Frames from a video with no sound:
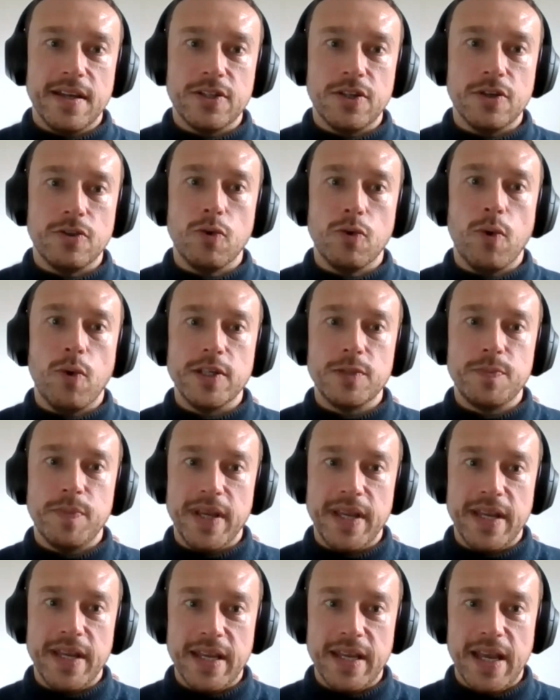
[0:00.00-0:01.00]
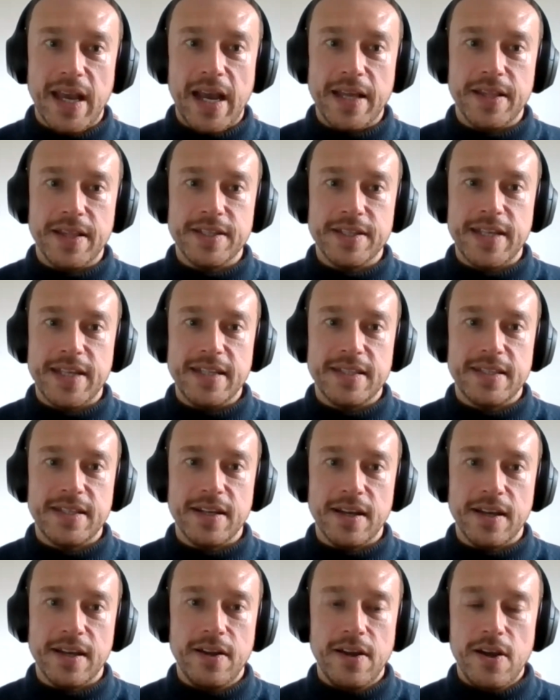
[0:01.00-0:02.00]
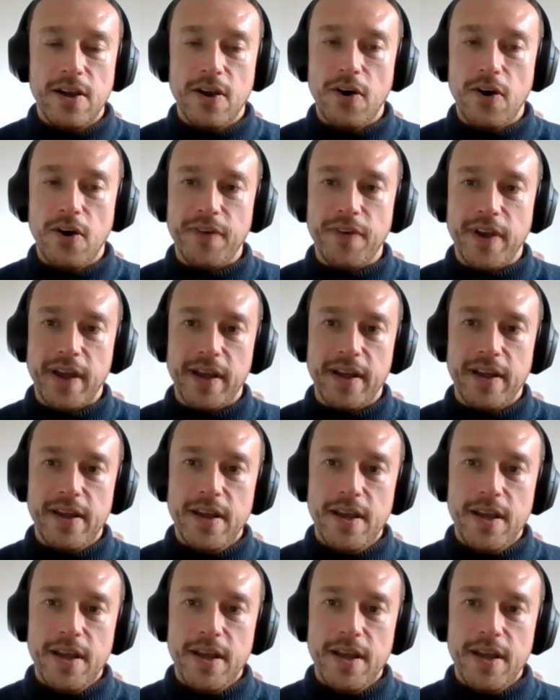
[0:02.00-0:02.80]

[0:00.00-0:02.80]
should always be at the center of it.